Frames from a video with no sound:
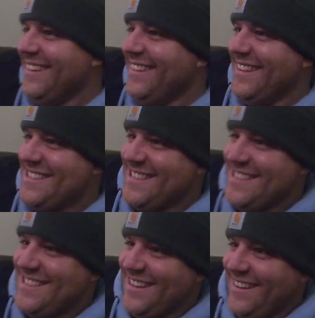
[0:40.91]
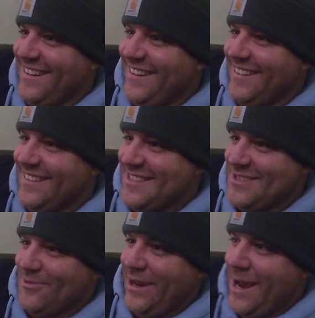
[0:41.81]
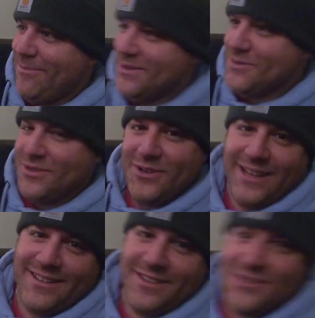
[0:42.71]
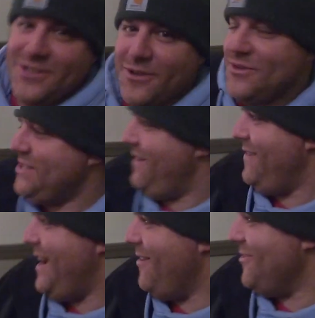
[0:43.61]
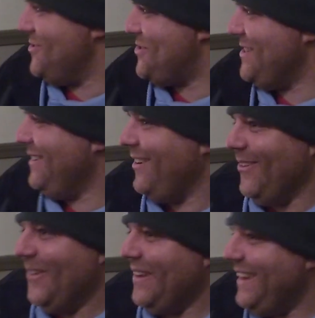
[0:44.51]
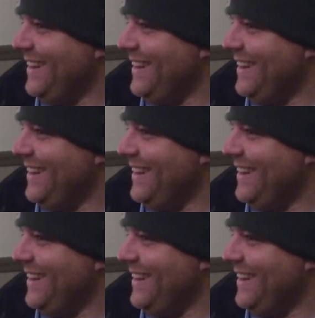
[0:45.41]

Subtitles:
This is what happens when you get to the show 7 hours early.